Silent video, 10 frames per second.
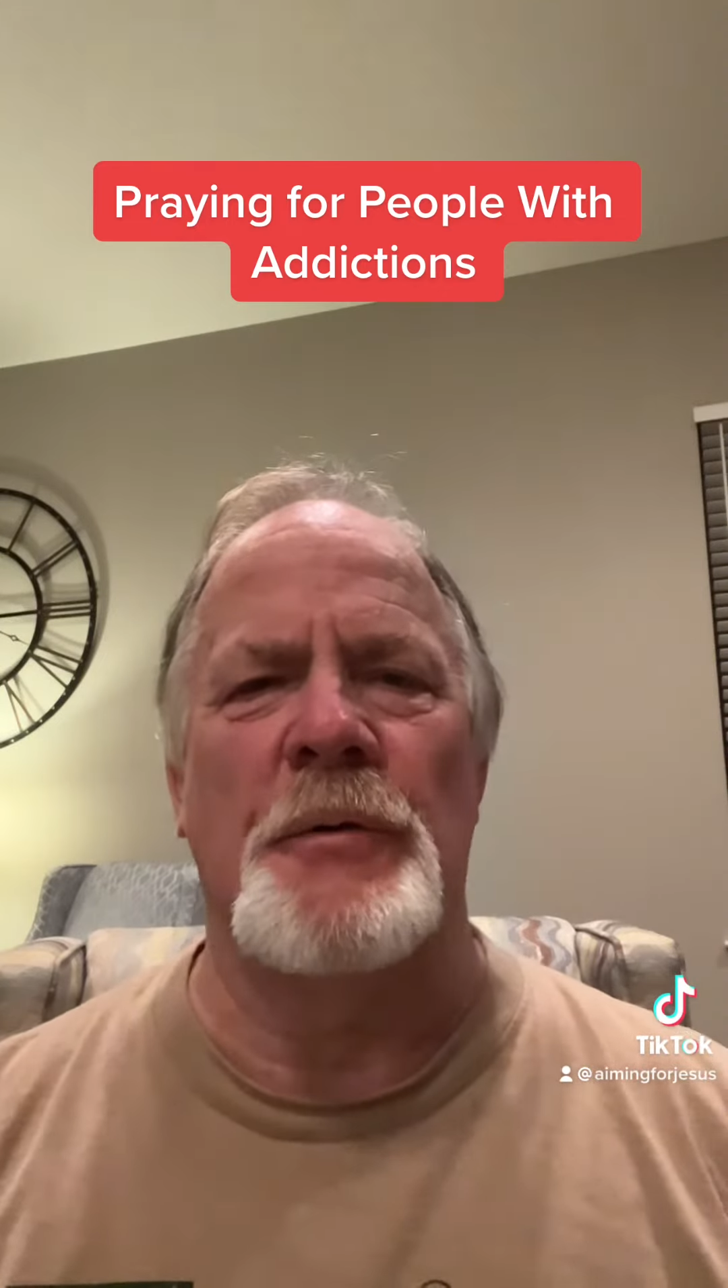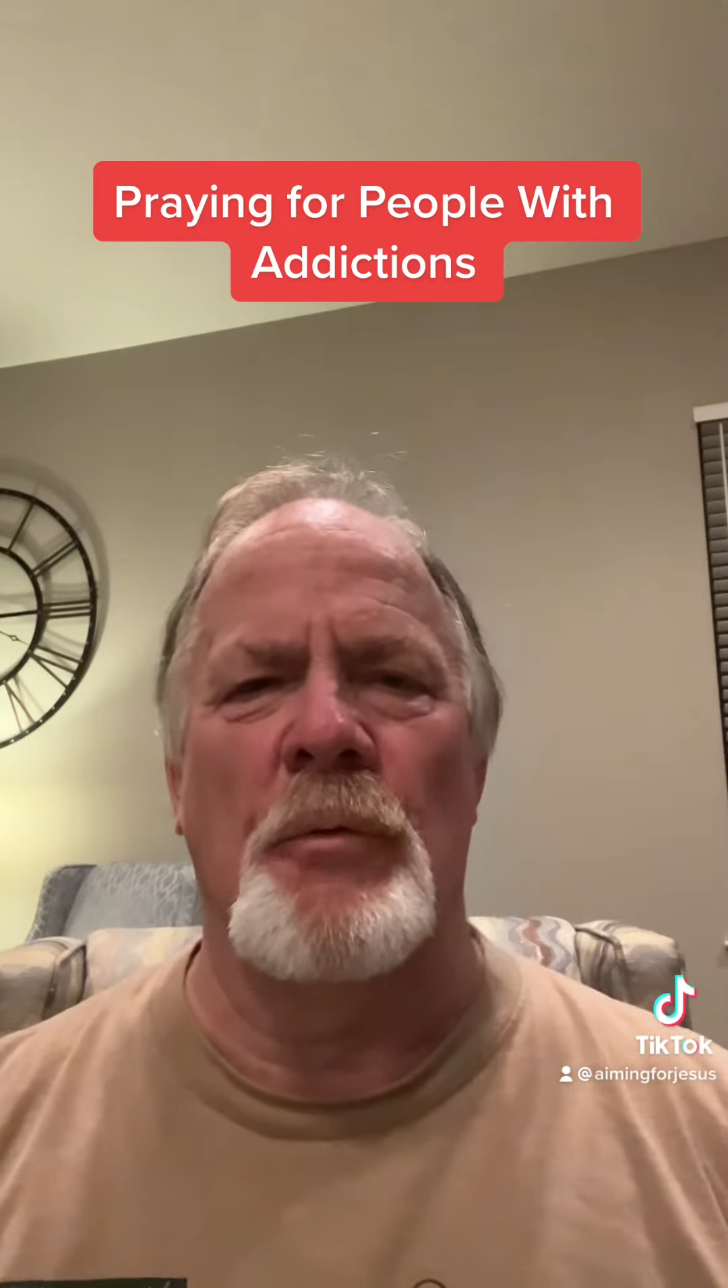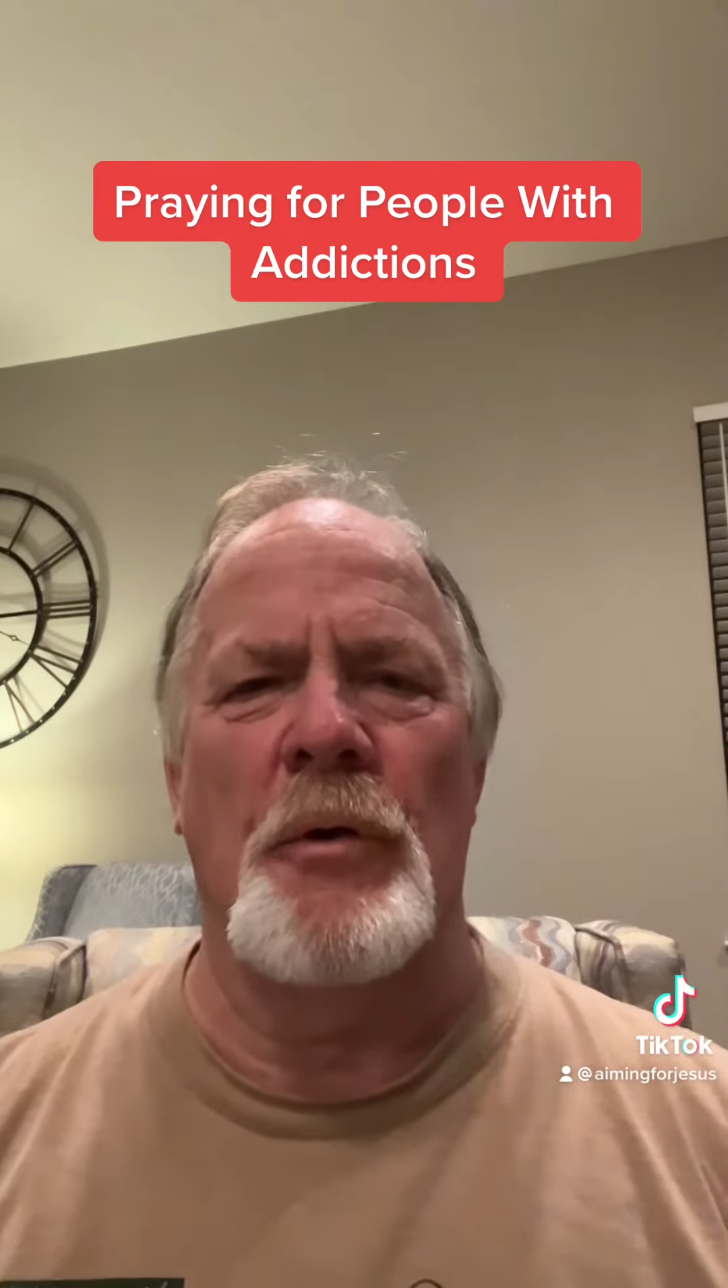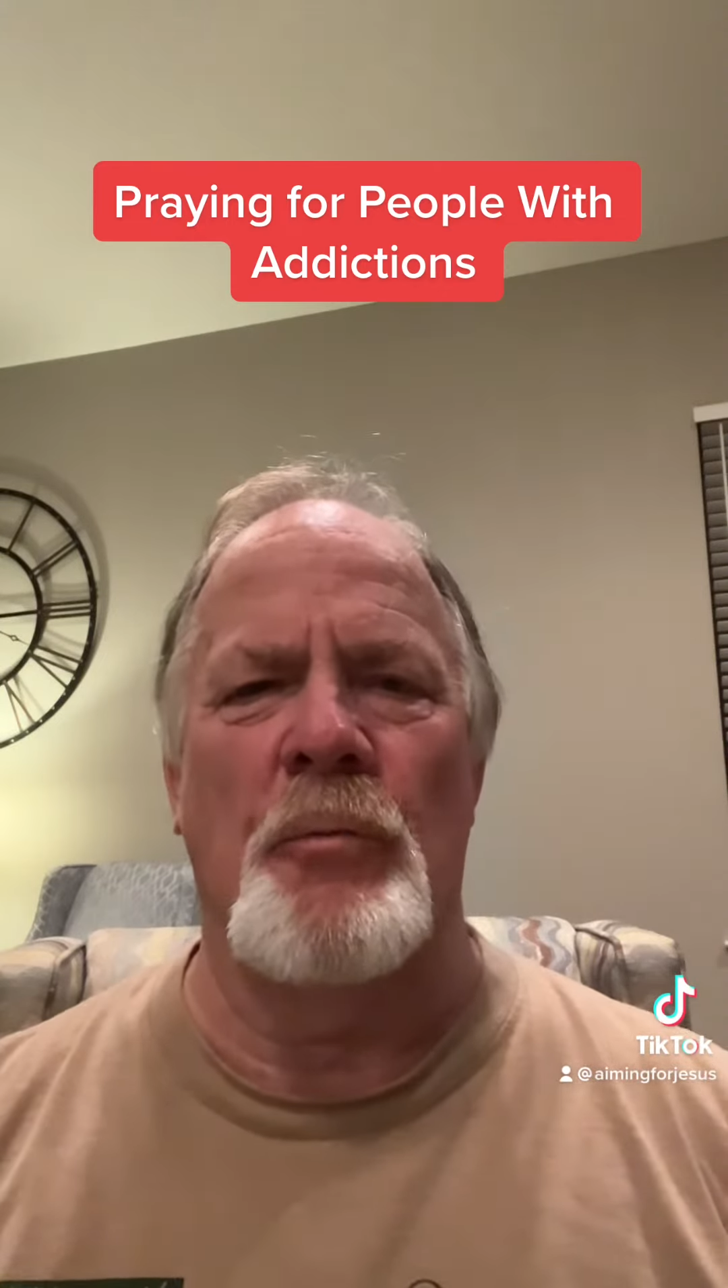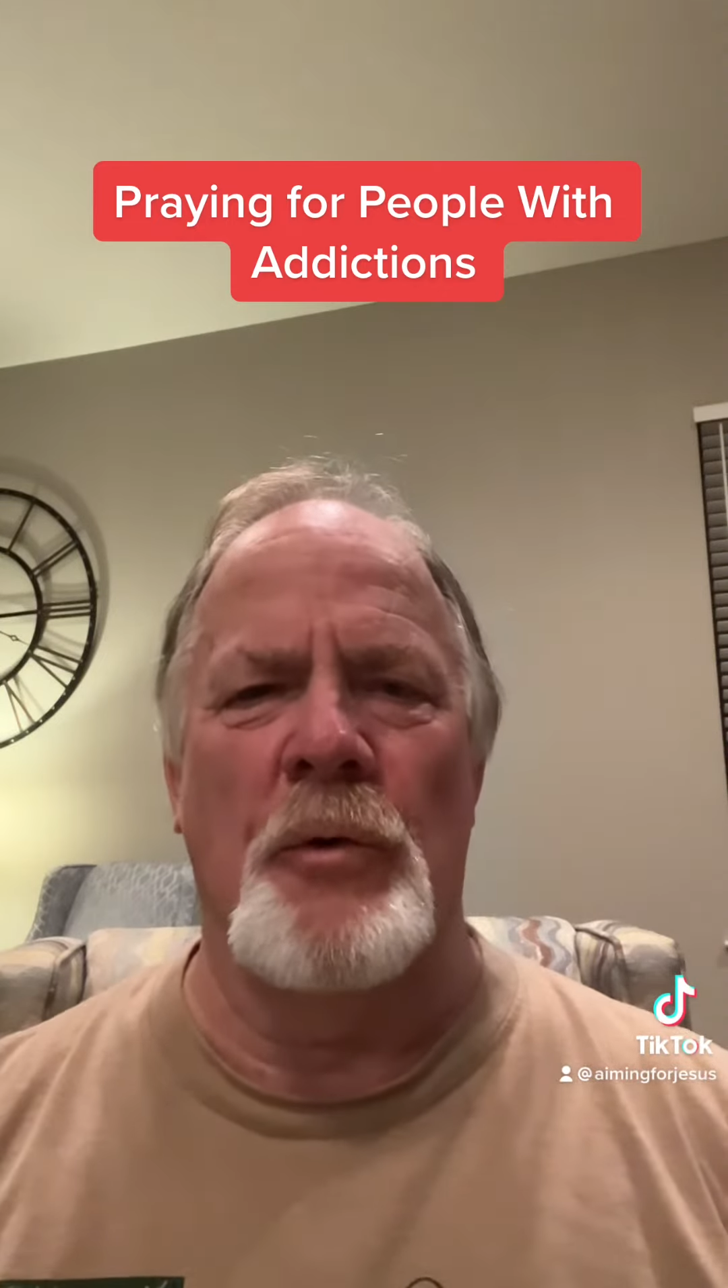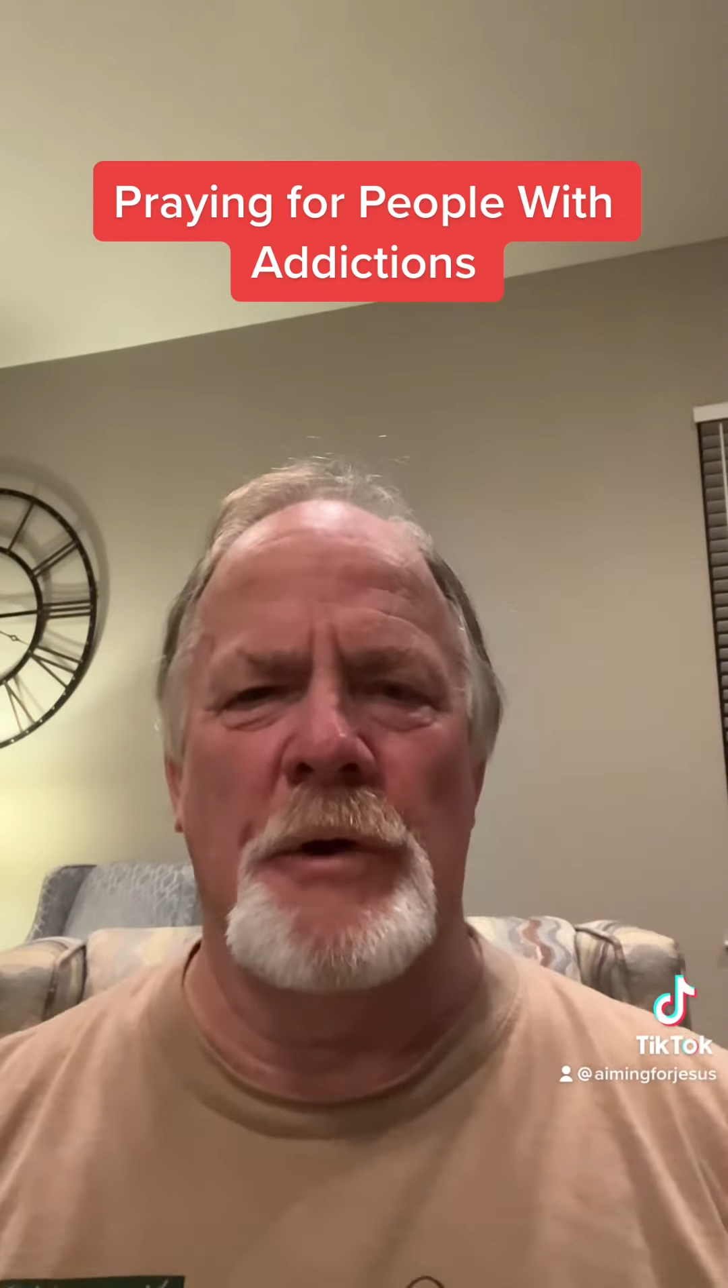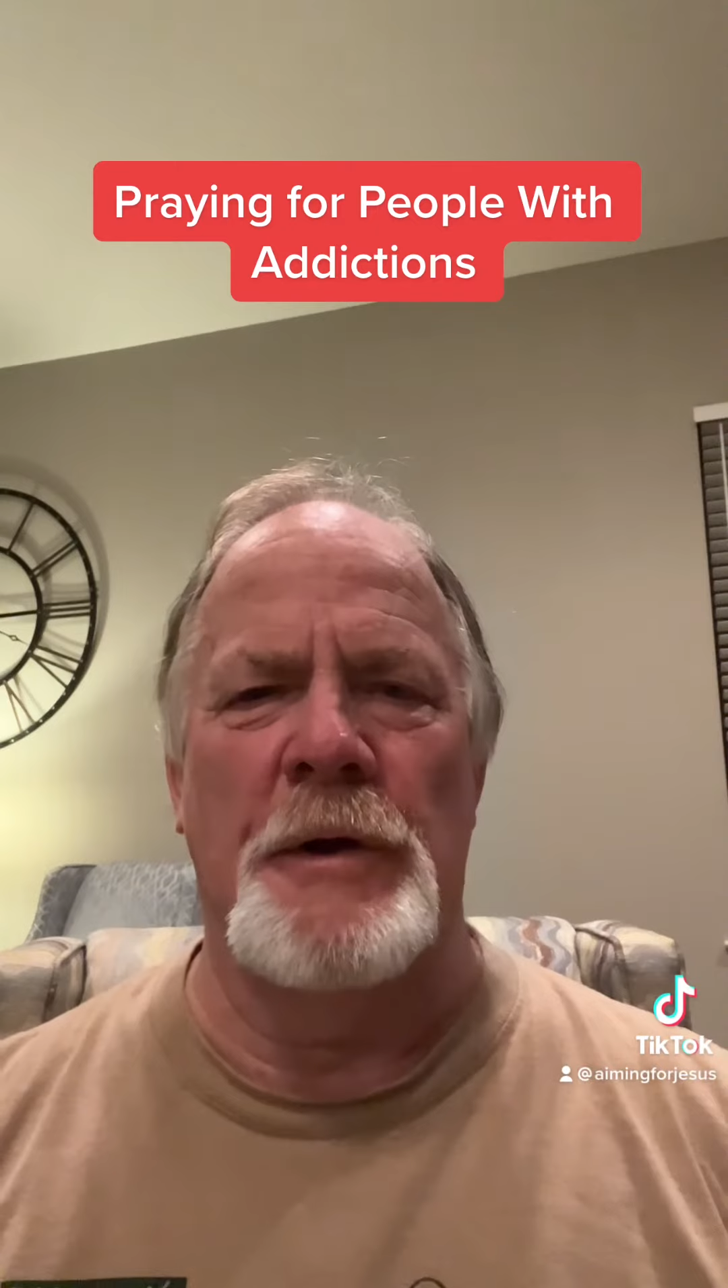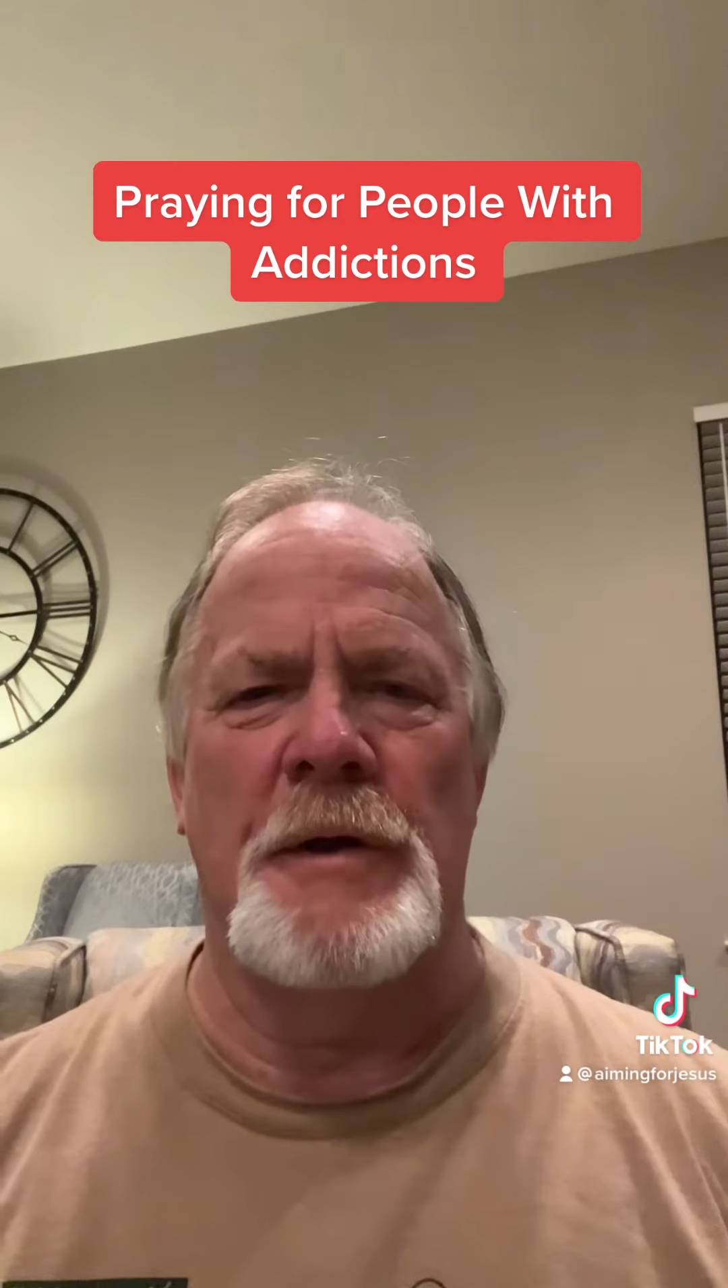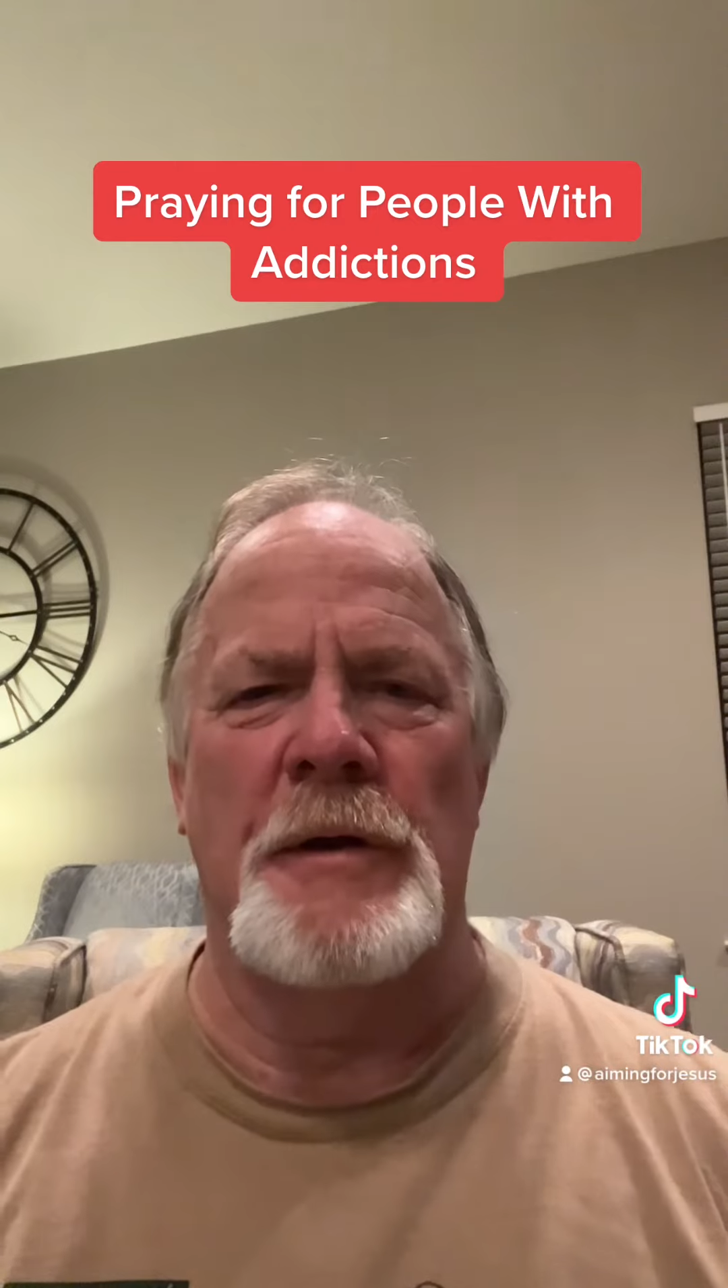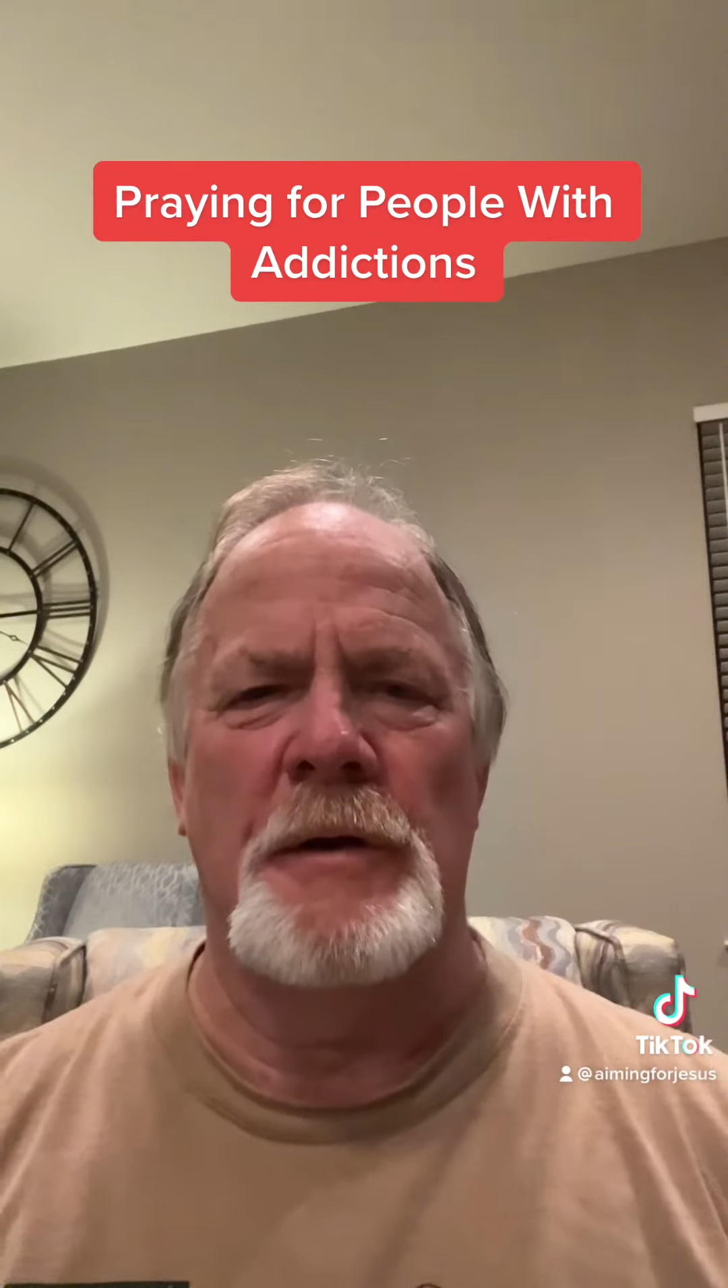we're weak.